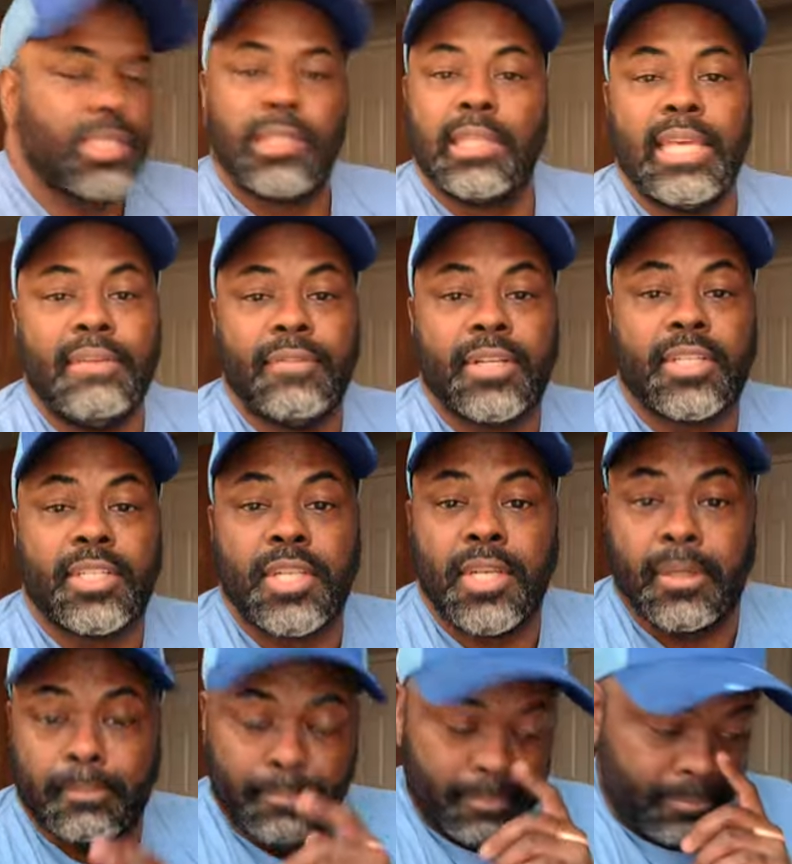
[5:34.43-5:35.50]
leave a
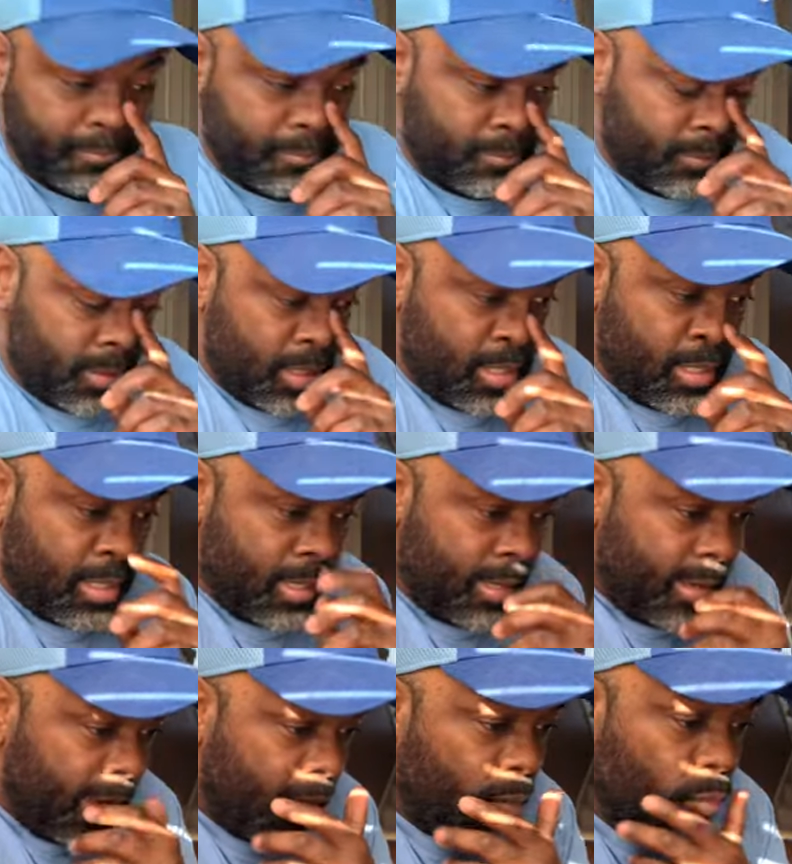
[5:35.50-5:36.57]
tip?
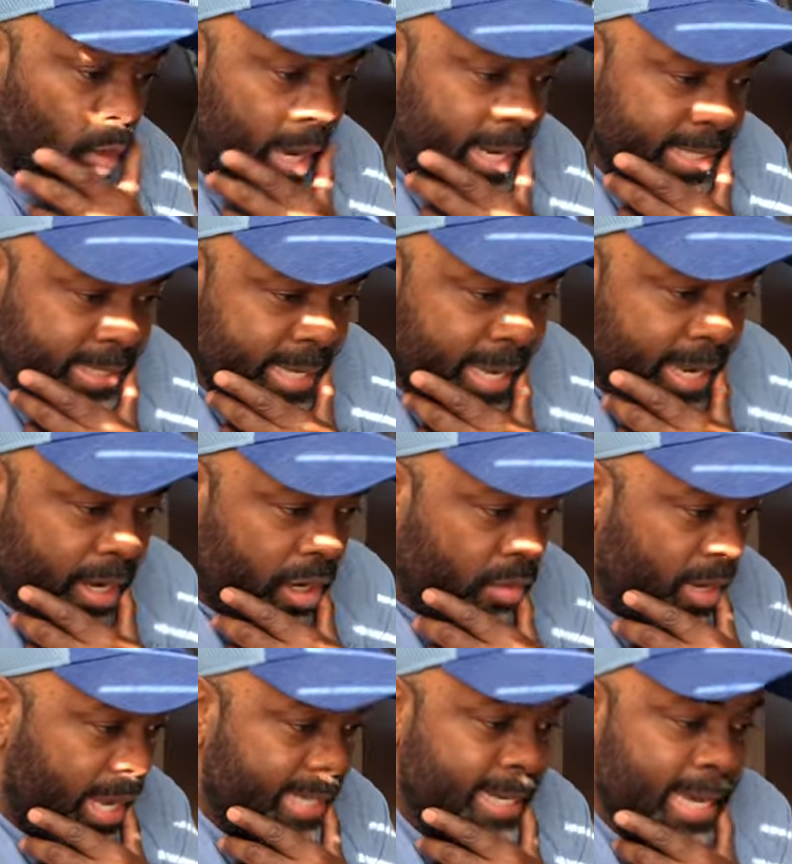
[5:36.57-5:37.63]
And right now,
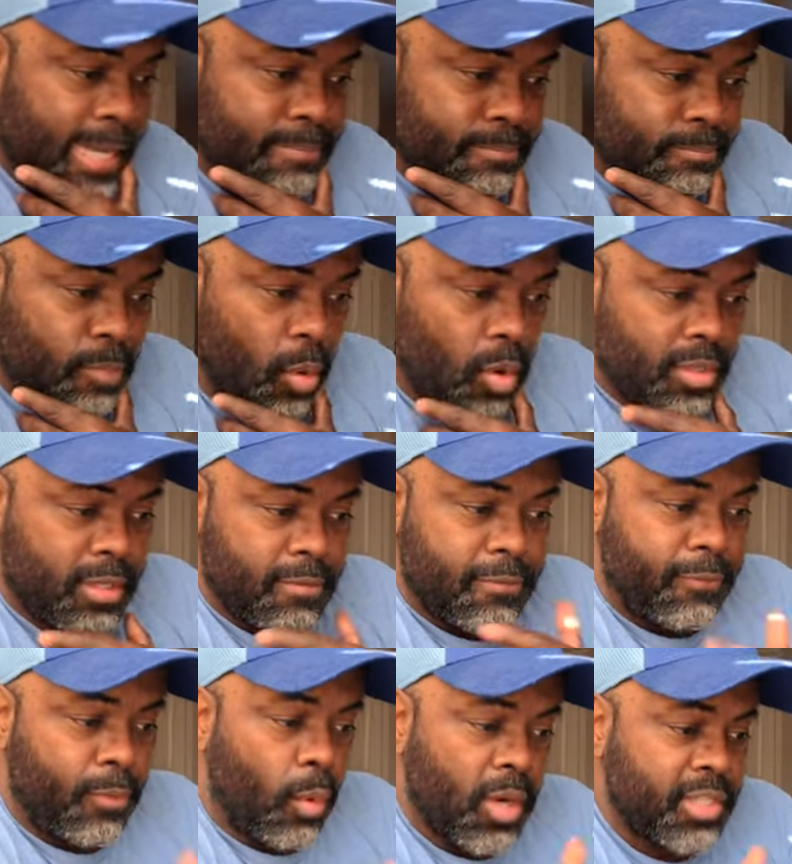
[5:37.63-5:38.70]
I got more than
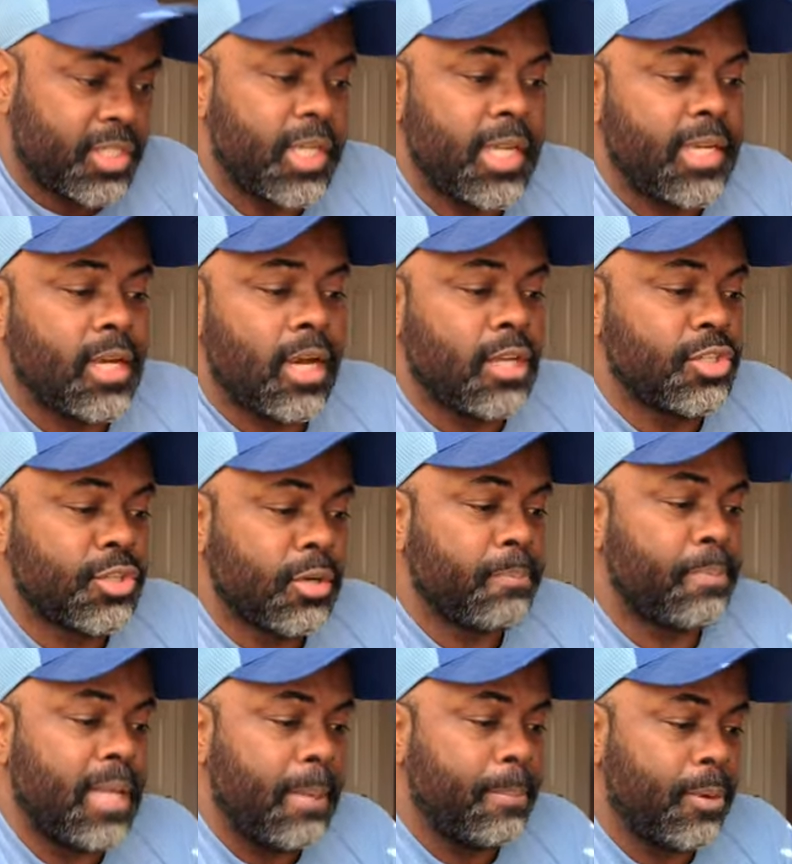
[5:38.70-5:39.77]
1,400
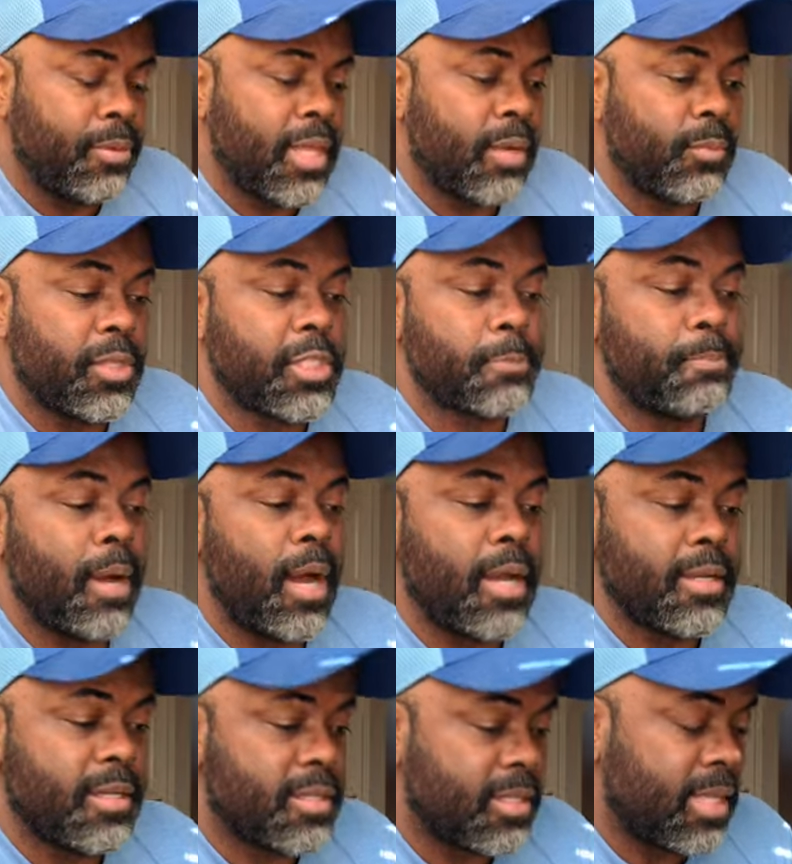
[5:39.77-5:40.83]
people that
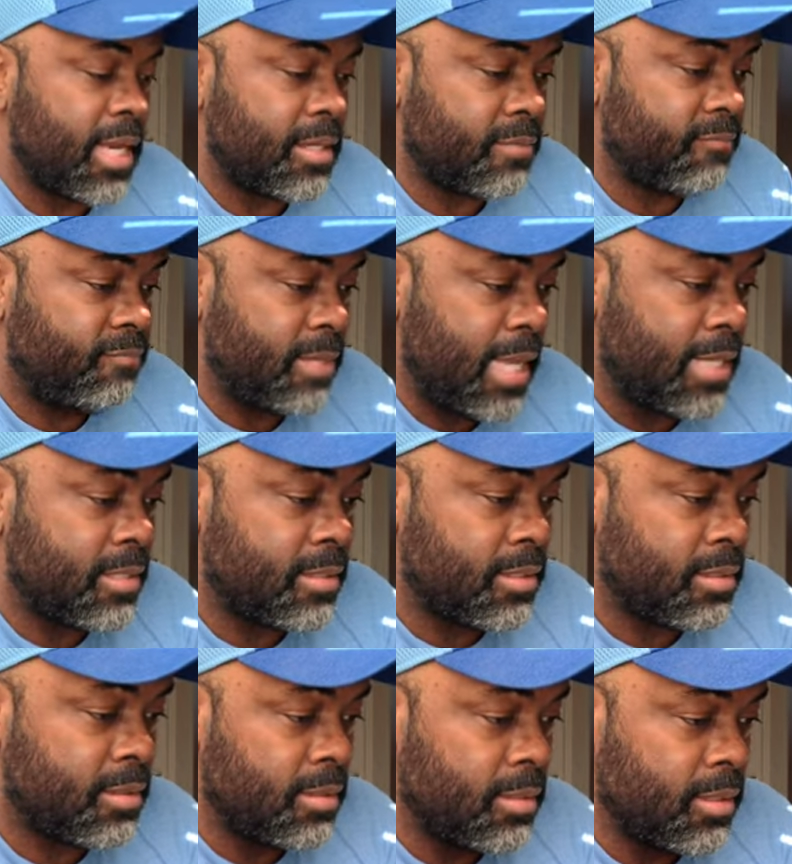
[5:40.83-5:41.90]
responded to that, that
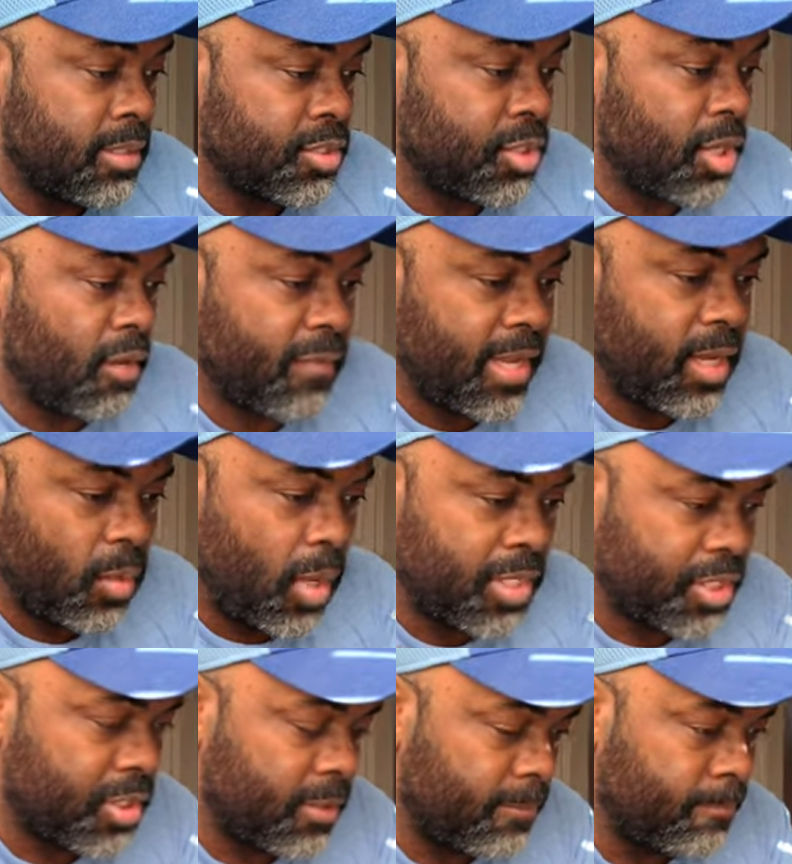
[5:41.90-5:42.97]
survey
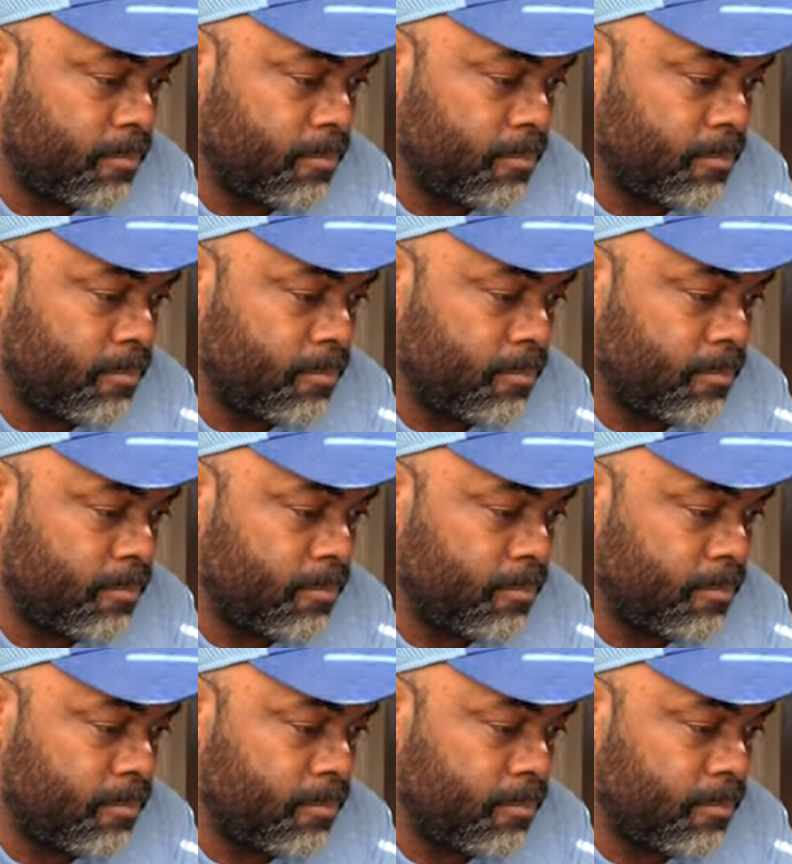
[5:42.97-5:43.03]
question.